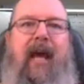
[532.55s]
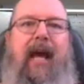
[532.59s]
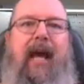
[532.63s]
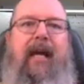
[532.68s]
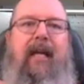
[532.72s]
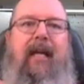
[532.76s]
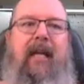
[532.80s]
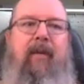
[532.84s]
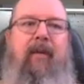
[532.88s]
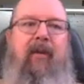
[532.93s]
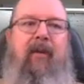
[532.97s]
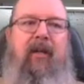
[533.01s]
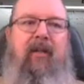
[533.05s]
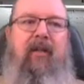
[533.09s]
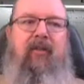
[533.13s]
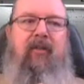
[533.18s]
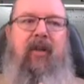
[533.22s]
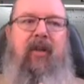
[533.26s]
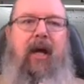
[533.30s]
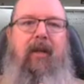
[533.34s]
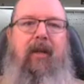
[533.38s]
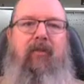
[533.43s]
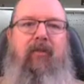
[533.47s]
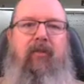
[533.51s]
academic
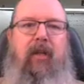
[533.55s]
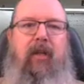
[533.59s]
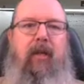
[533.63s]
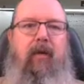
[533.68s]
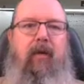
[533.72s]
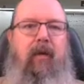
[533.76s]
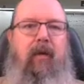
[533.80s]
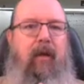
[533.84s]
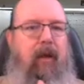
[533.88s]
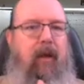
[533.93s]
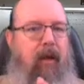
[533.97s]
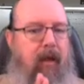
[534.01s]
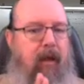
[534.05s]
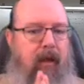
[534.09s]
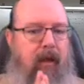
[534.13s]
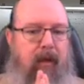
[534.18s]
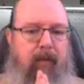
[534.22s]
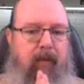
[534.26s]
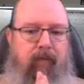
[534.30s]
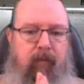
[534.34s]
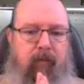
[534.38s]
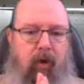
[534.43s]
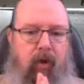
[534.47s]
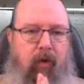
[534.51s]
dishonesty?
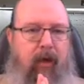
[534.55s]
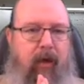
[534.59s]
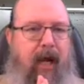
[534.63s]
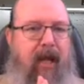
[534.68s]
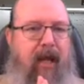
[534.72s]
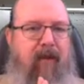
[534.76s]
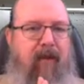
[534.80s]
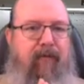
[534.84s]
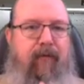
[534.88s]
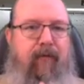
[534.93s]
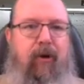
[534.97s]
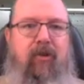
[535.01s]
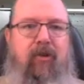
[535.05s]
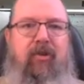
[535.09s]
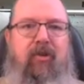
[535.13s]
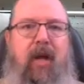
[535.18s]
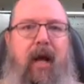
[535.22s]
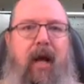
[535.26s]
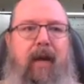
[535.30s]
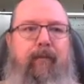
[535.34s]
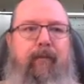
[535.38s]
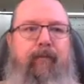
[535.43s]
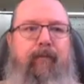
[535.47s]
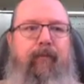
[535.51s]
Okay, the first
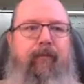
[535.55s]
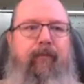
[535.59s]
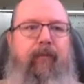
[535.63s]
time,